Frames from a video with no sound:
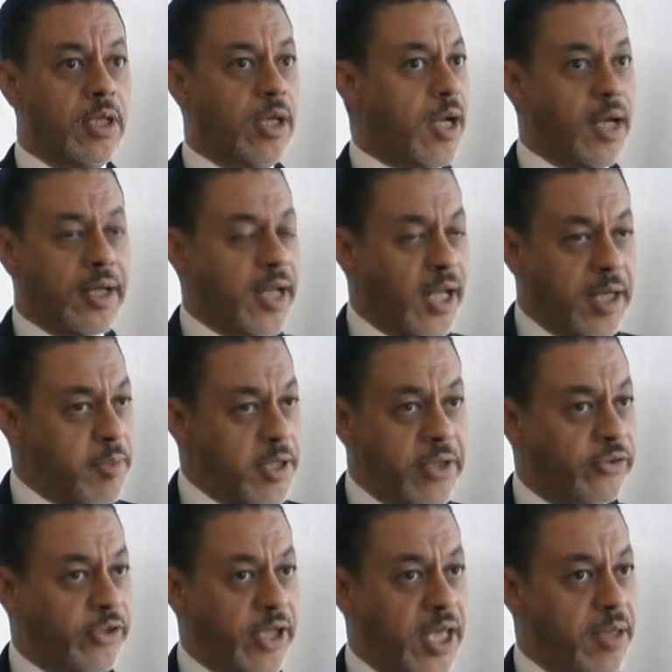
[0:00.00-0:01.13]
are not going to be the
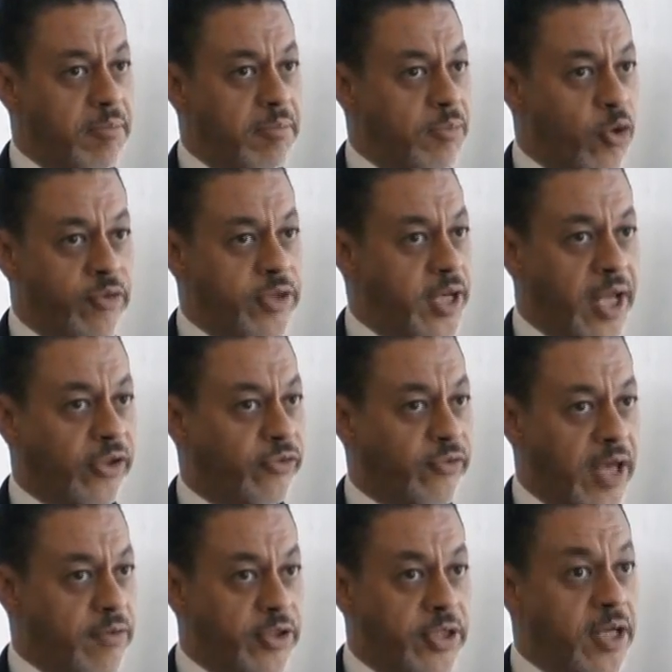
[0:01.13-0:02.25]
same over the next
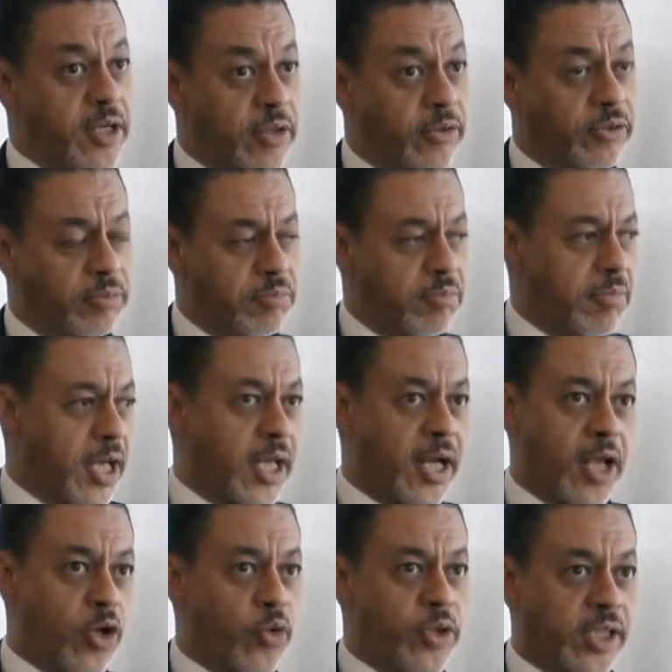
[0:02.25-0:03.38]
5 or 10 years. And
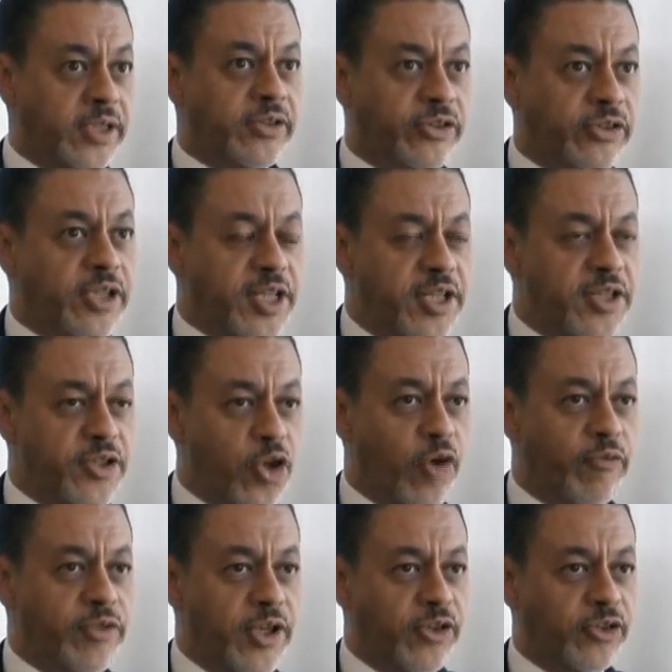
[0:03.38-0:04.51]
I know that's stating the
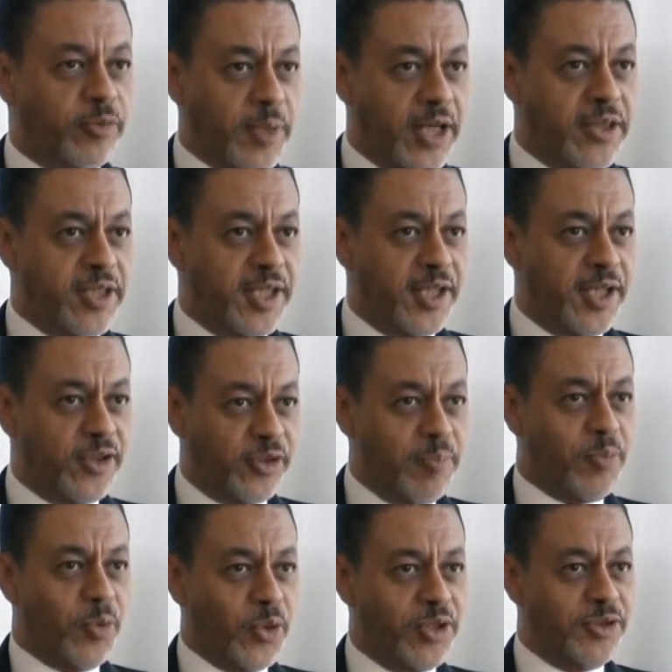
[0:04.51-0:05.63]
obvious, but I think it's
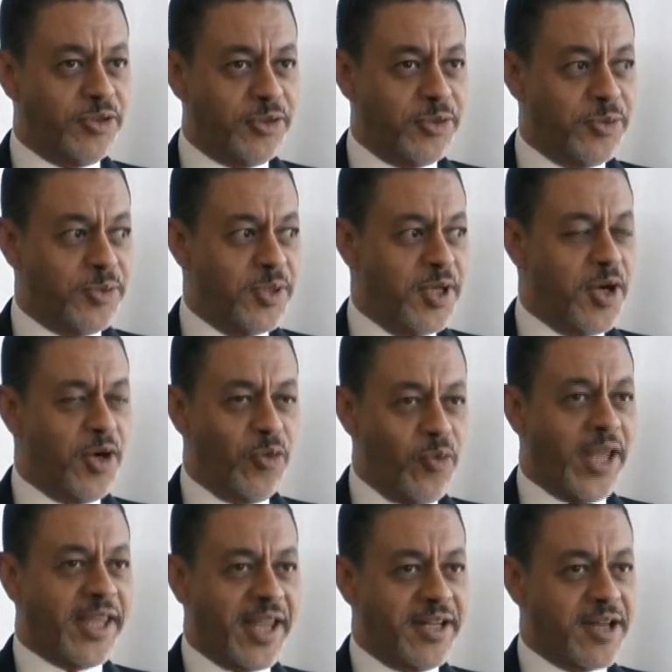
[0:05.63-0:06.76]
important to
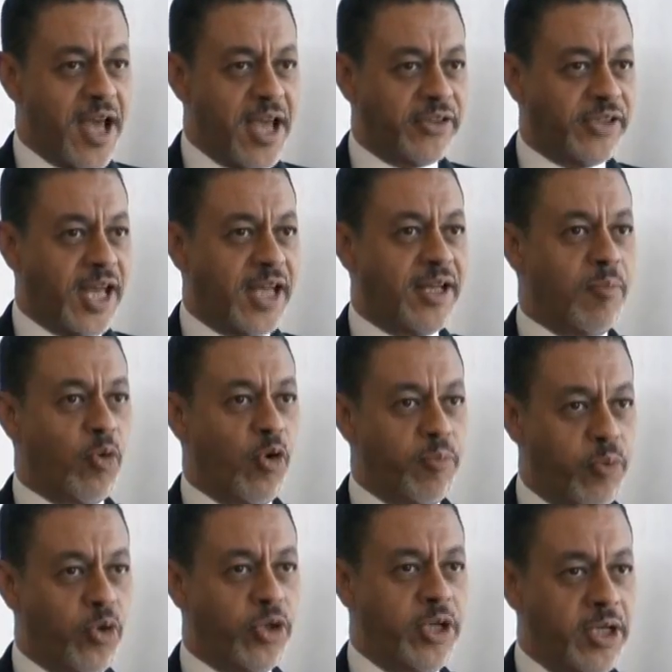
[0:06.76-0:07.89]
recognize that, and more
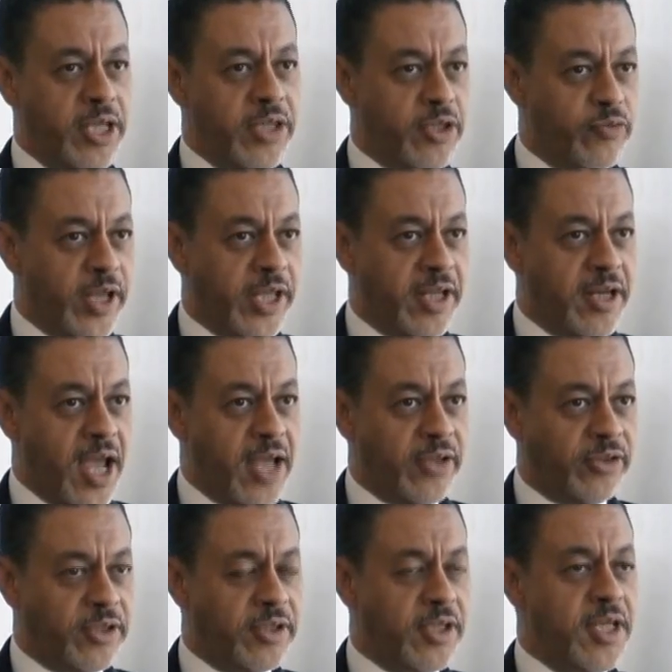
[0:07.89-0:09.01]
importantly than recognize
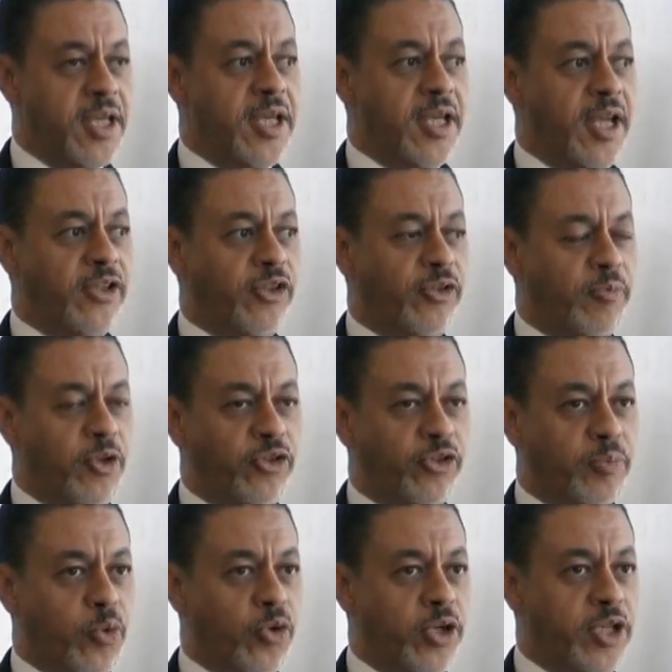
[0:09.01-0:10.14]
it, it's
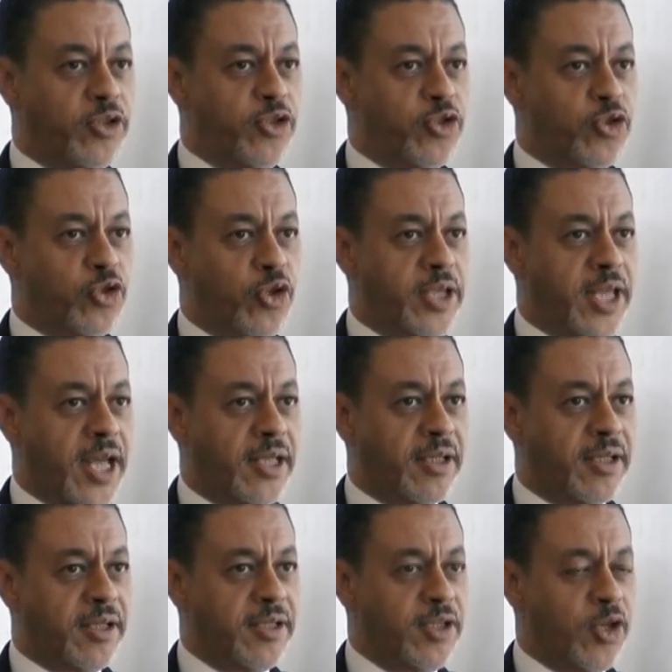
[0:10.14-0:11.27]
important to ensure
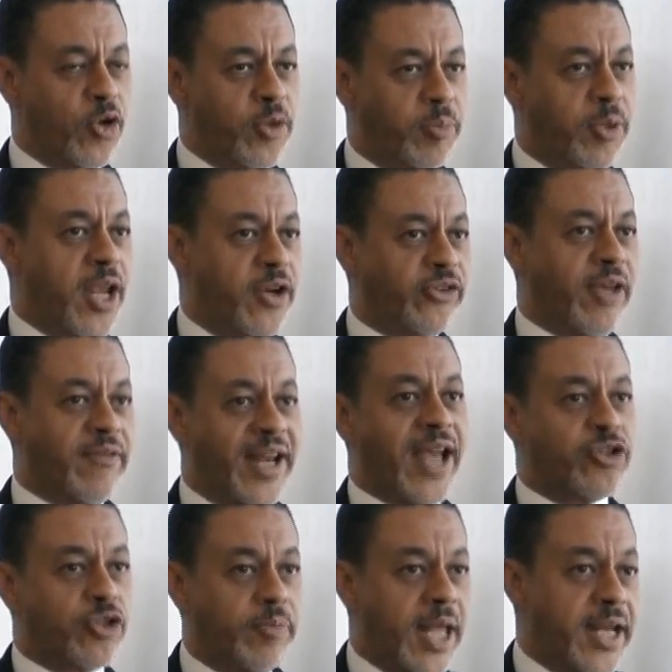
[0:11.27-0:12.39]
that the players have an
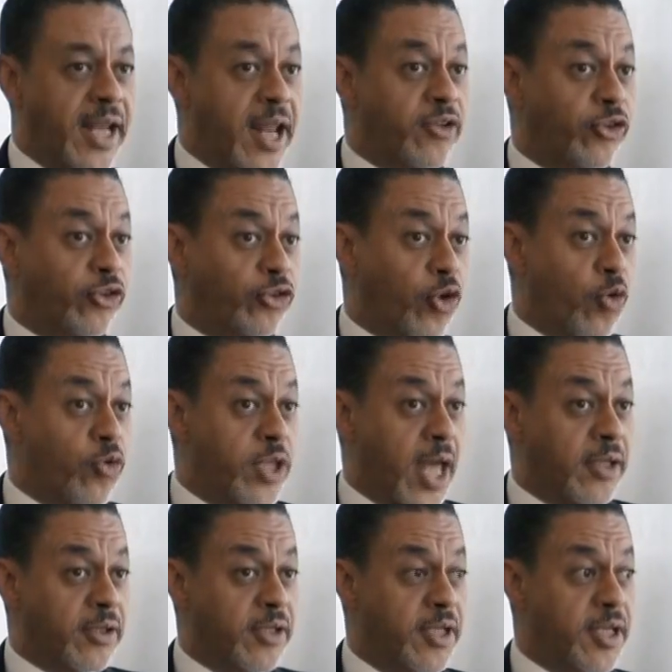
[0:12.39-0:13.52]
action plan against it so that